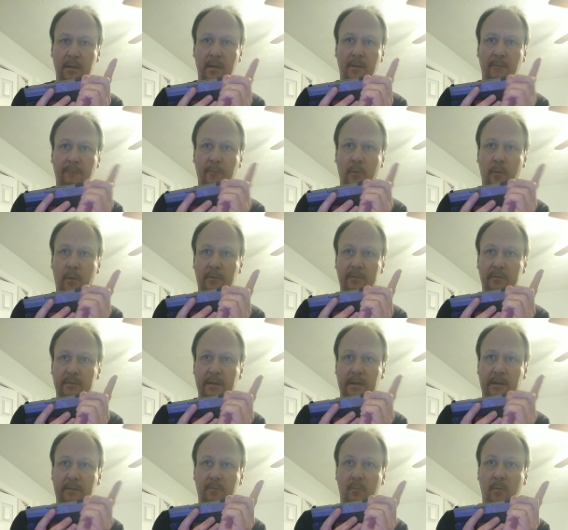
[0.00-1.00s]
force.
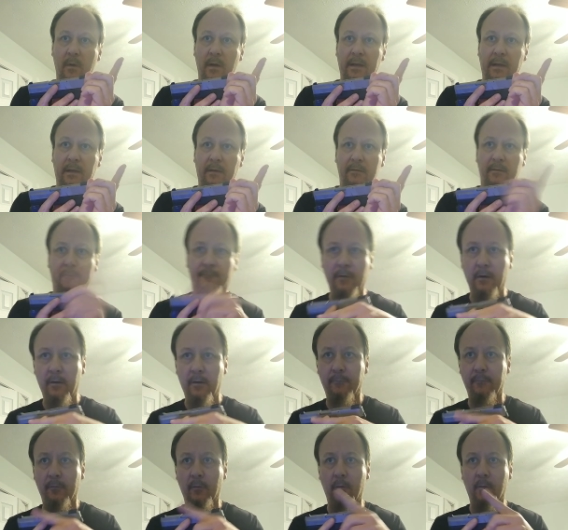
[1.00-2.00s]
It's wanting to fall
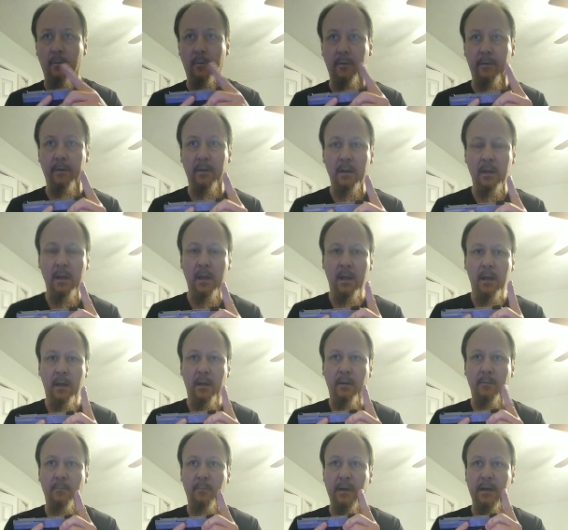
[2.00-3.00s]
forward,
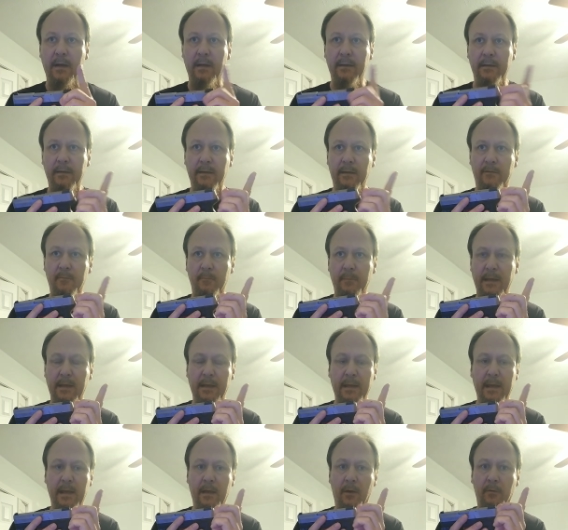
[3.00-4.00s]
but it's
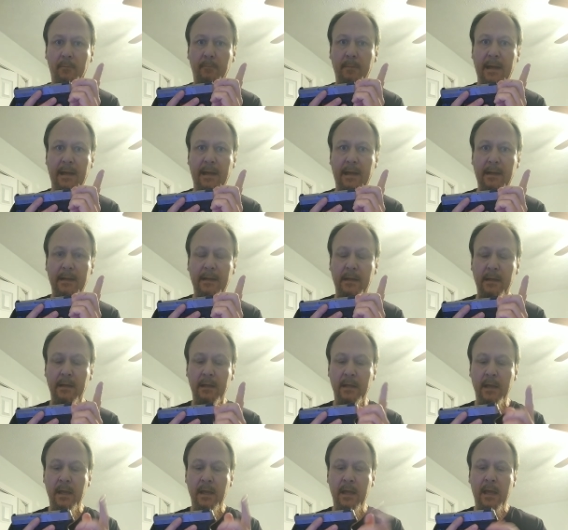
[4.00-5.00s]
being held back.
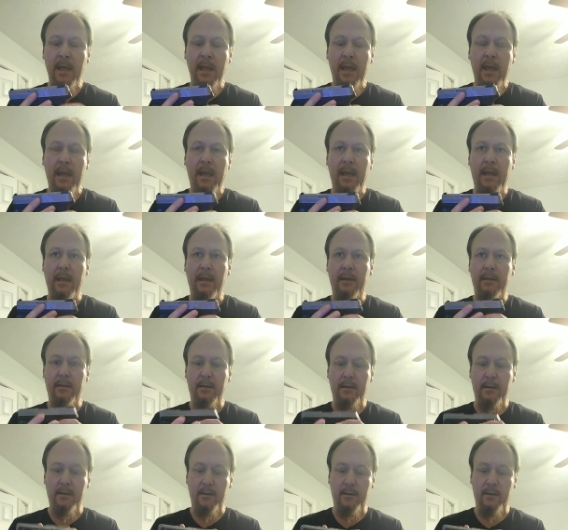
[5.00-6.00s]
And
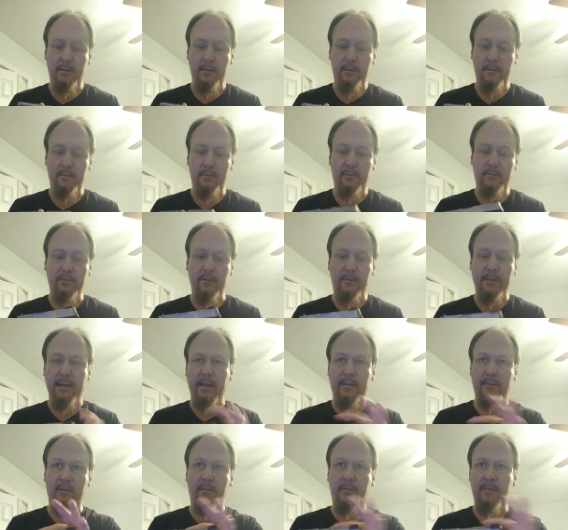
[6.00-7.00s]
so they
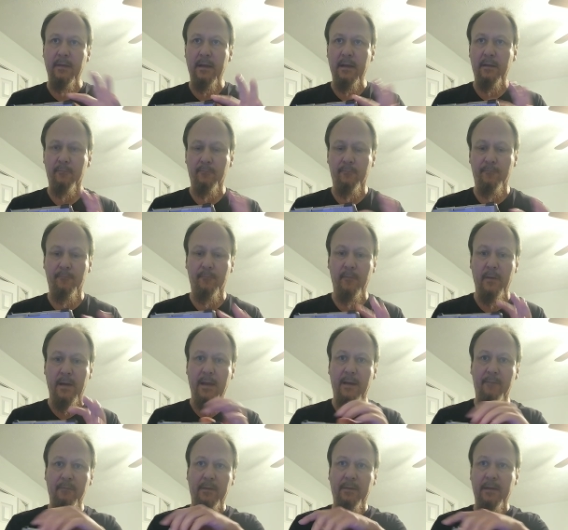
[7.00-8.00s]
got the thing,
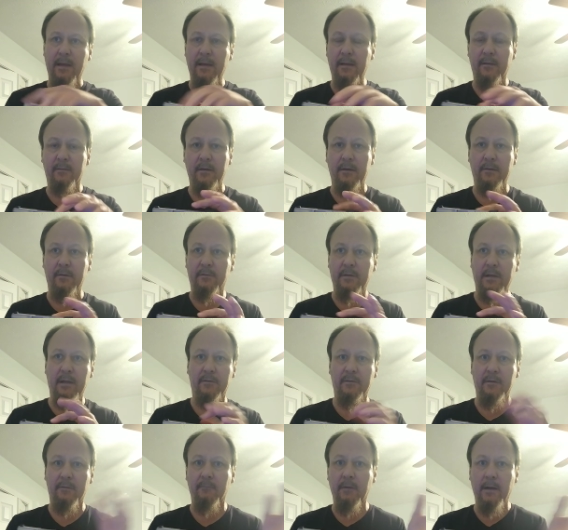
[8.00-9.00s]
everything is under
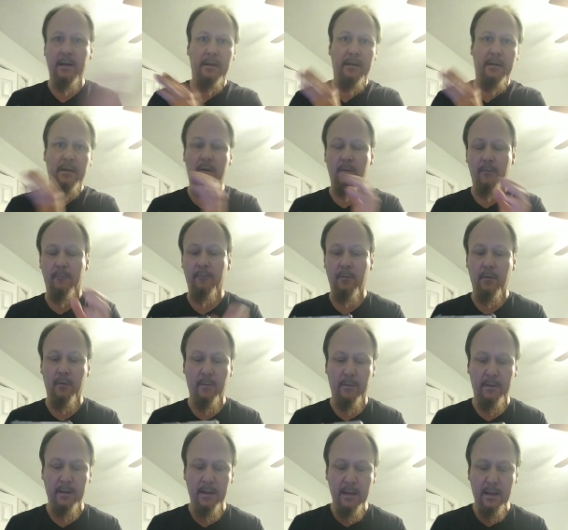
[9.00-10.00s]
tension, ready to go
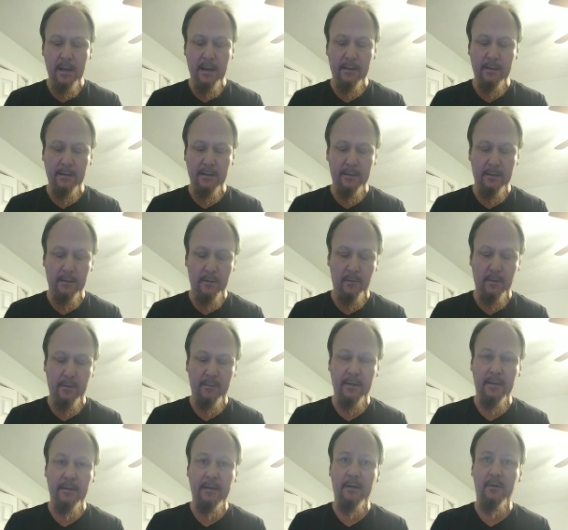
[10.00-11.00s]
forward, and then the only
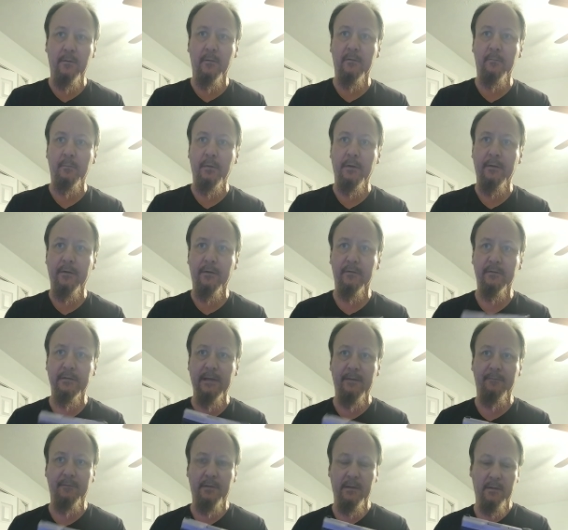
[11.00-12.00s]
thing they do is put their
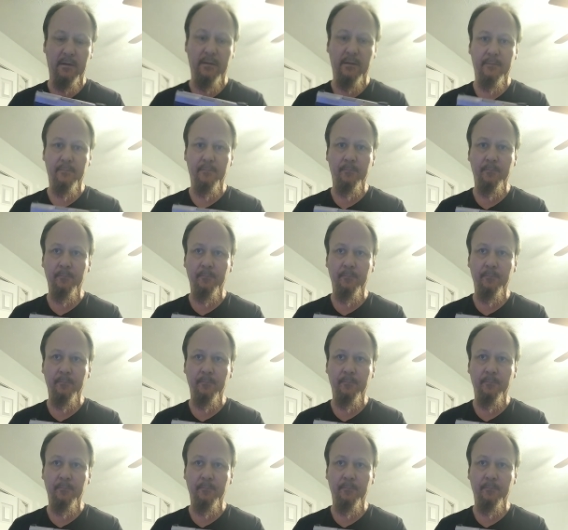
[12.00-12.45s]
safety on.